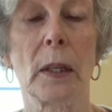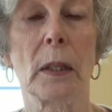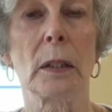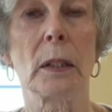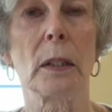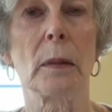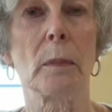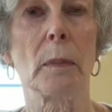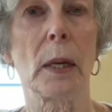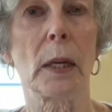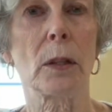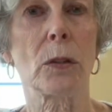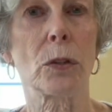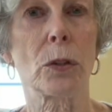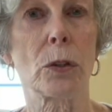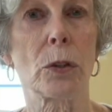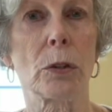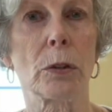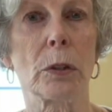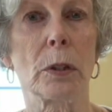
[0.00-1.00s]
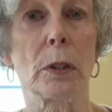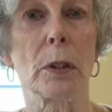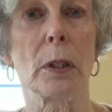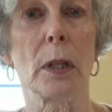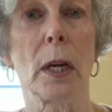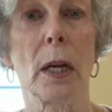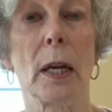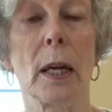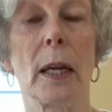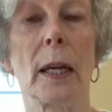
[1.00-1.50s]
to make certain
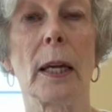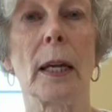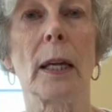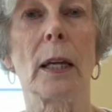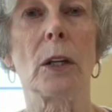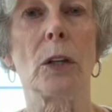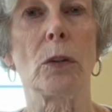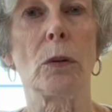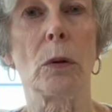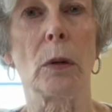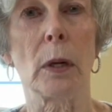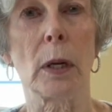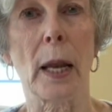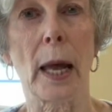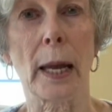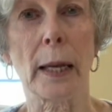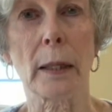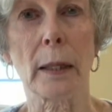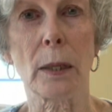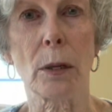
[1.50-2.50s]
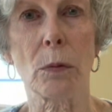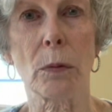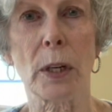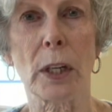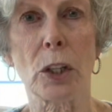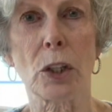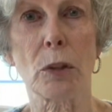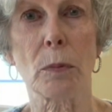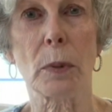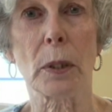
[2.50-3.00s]
you like the
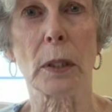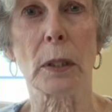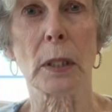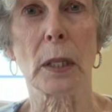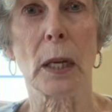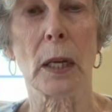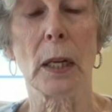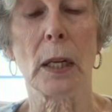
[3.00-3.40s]
arrangement,